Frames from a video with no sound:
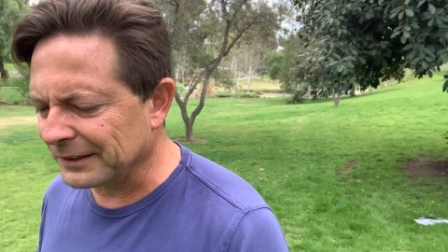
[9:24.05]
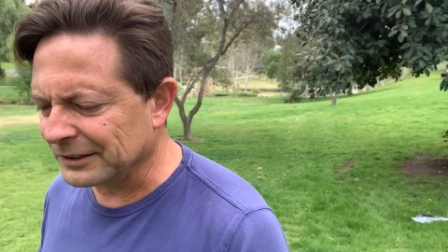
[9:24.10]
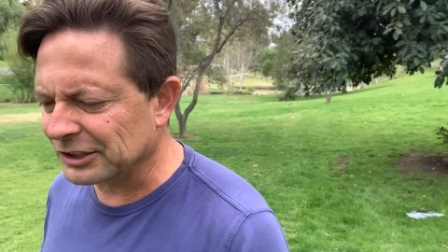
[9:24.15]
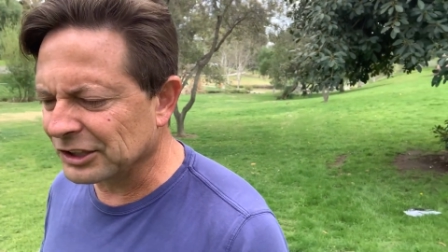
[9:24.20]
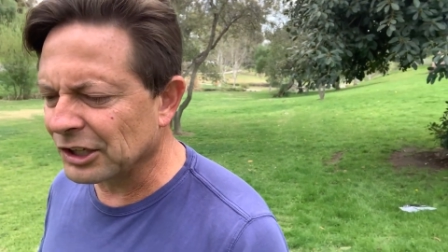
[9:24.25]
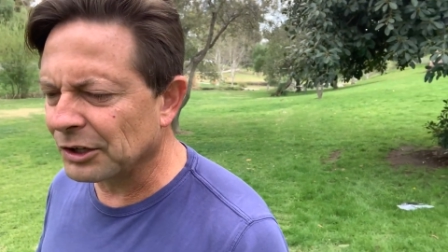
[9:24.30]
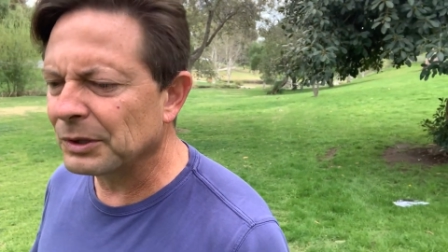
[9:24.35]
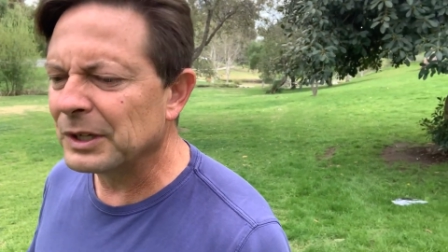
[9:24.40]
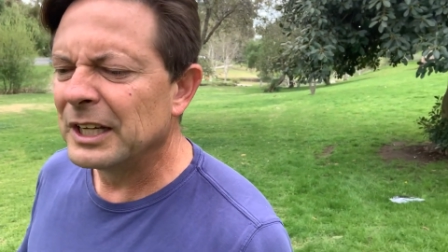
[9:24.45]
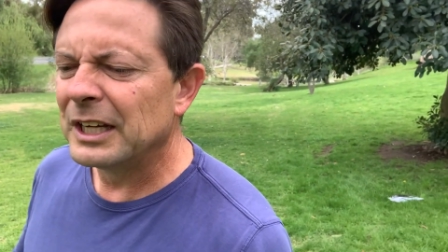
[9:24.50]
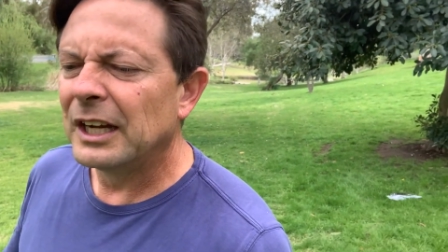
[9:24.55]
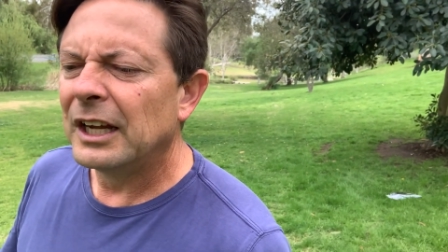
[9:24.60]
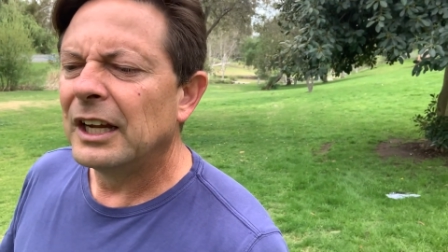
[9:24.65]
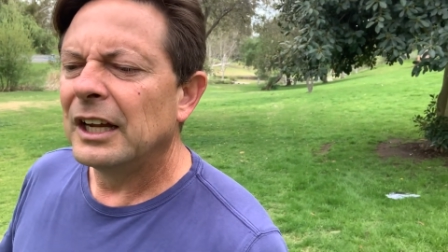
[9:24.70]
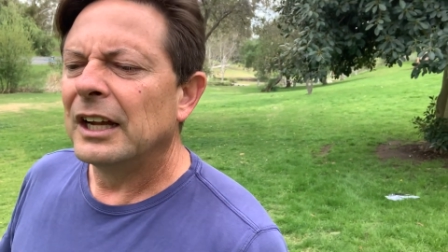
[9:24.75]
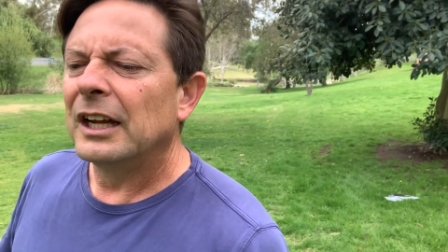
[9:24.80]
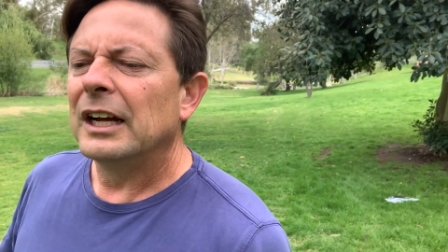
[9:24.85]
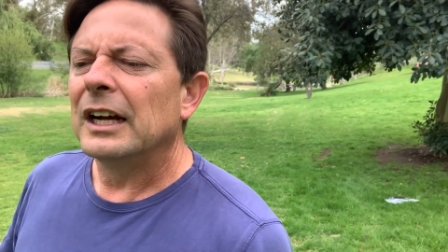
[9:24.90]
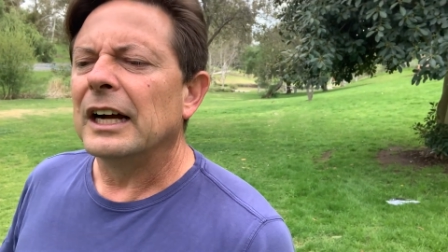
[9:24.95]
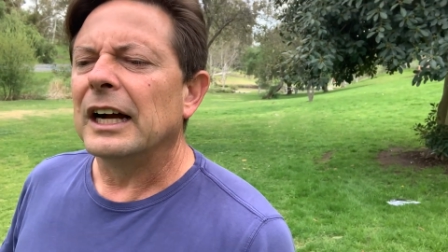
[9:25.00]
And so
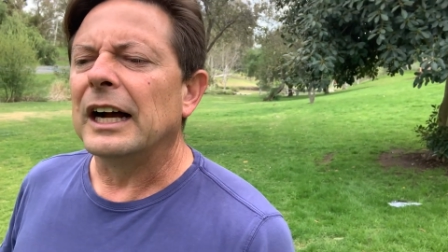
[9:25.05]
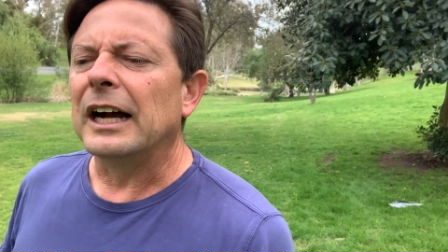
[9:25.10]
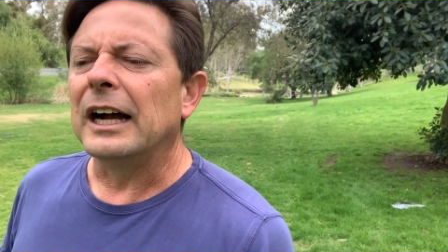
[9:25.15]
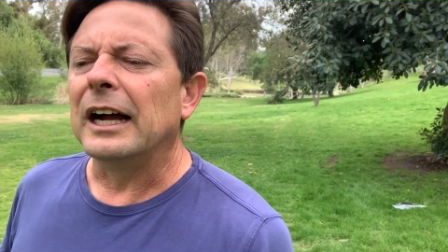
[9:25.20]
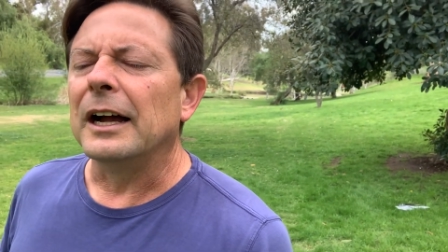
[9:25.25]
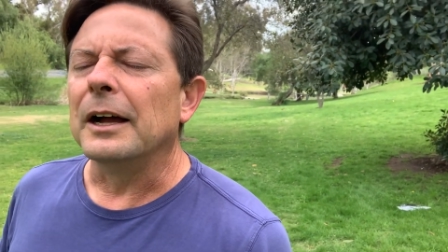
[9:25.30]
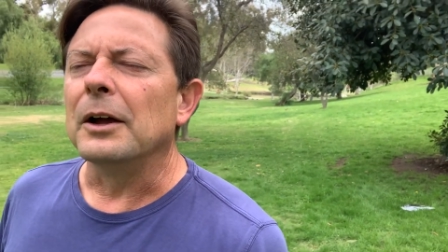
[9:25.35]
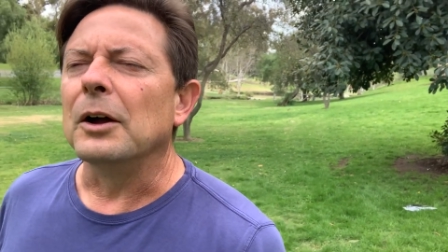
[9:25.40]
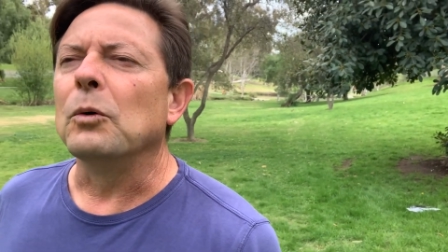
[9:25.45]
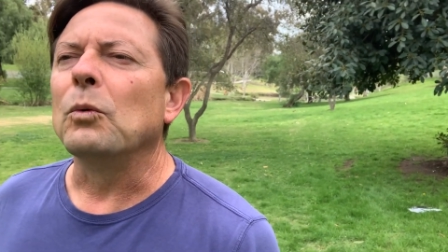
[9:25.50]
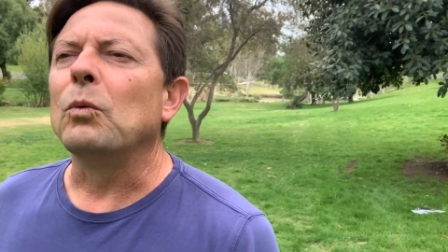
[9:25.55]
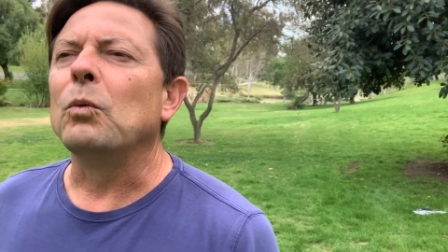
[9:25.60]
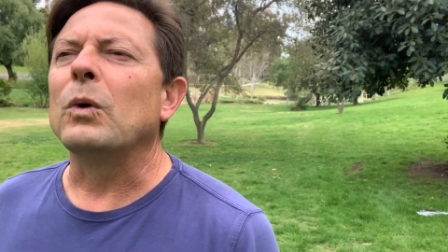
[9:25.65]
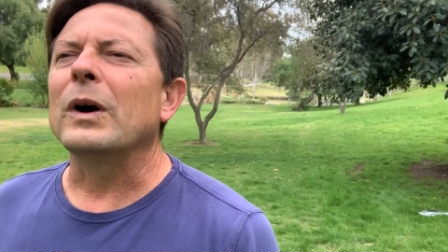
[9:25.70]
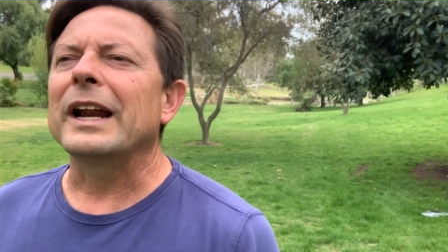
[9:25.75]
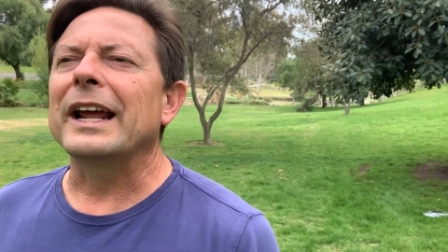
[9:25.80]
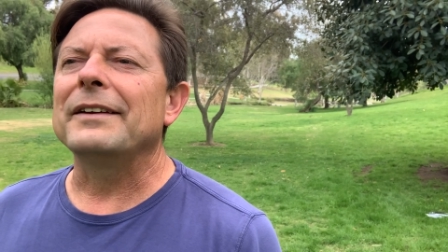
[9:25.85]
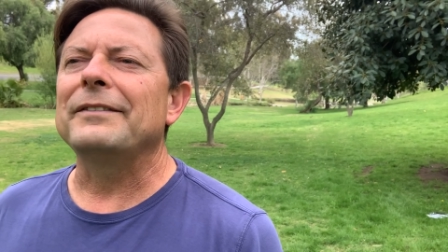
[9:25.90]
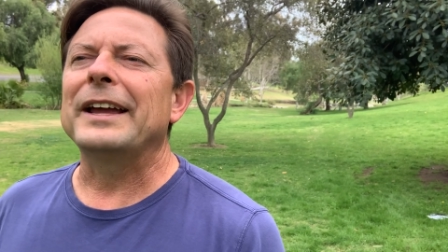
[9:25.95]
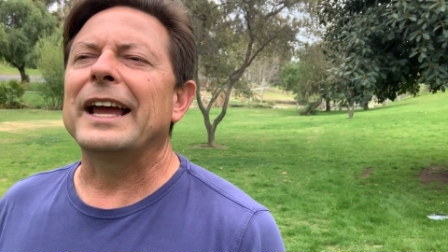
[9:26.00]
uh,
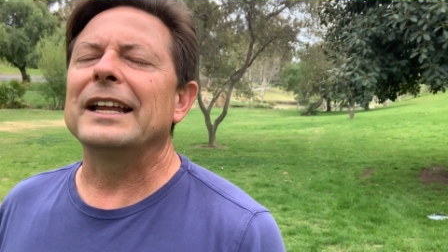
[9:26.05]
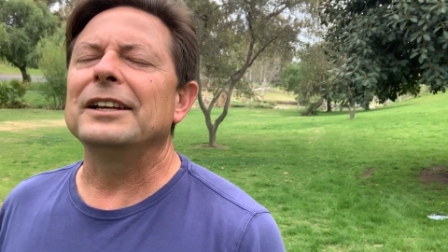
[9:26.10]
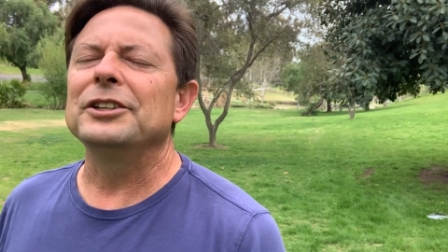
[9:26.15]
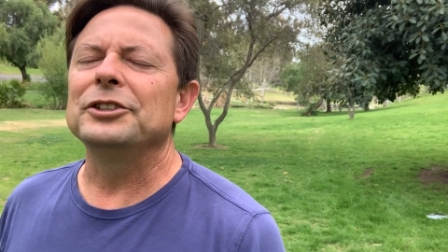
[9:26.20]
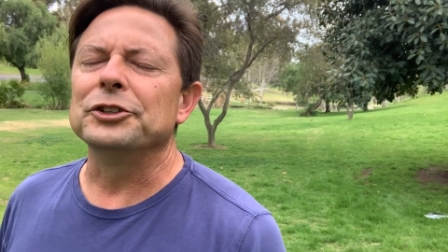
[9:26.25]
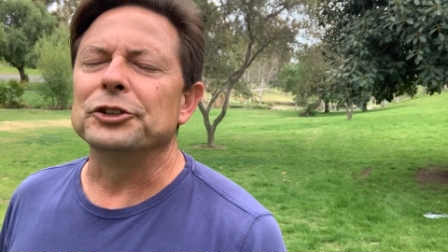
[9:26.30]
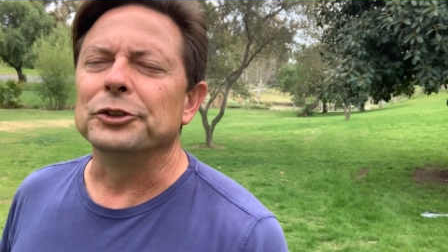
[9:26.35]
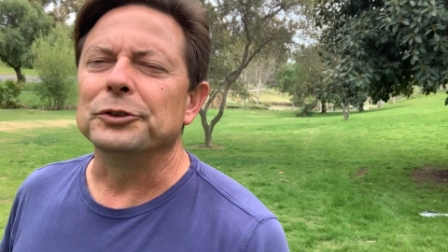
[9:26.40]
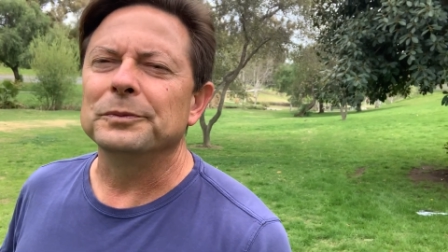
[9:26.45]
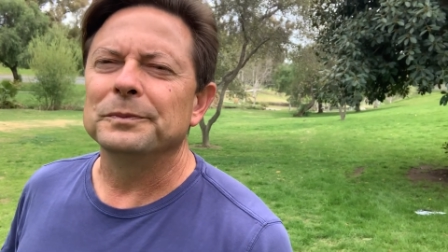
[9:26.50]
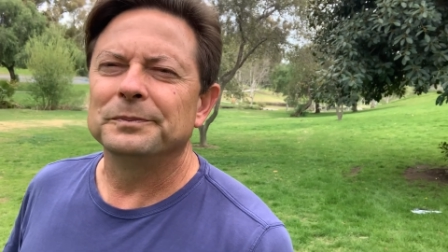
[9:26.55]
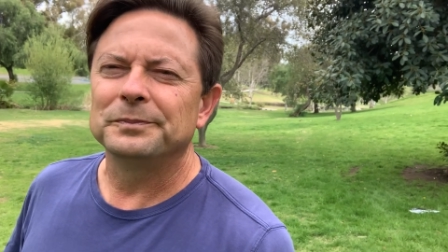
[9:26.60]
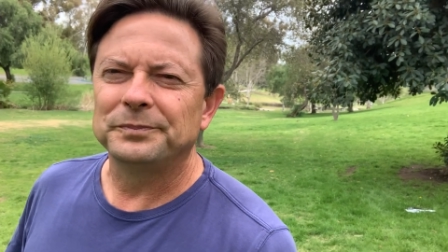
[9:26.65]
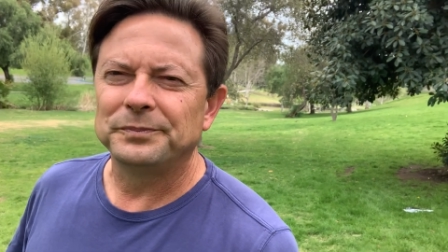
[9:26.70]
what I've had to do